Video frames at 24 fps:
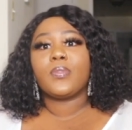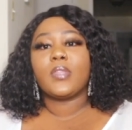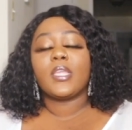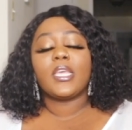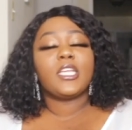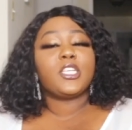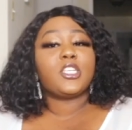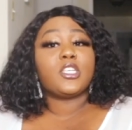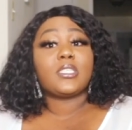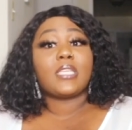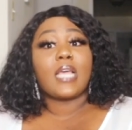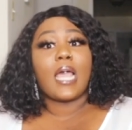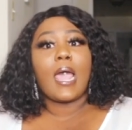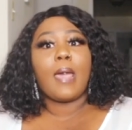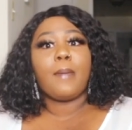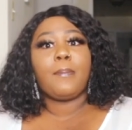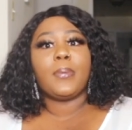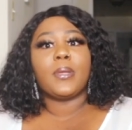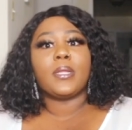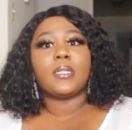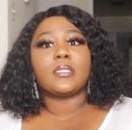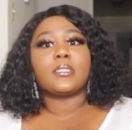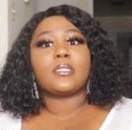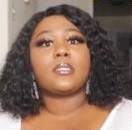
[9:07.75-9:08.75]
It just
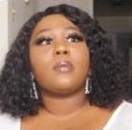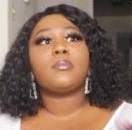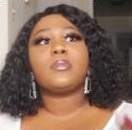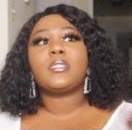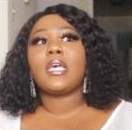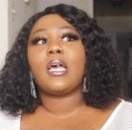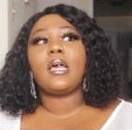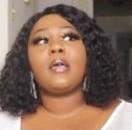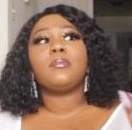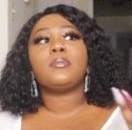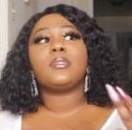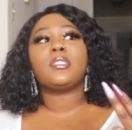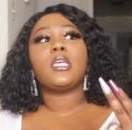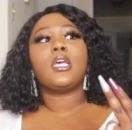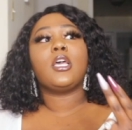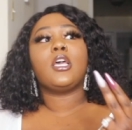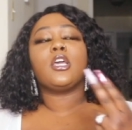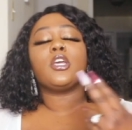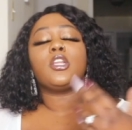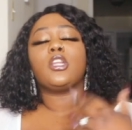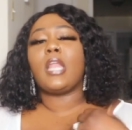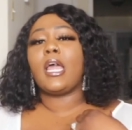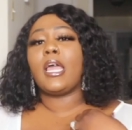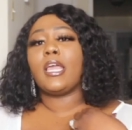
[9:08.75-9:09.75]
happens. Sometimes,
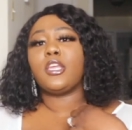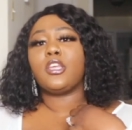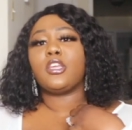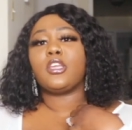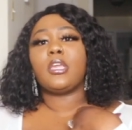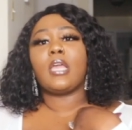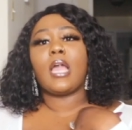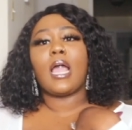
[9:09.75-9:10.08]
like,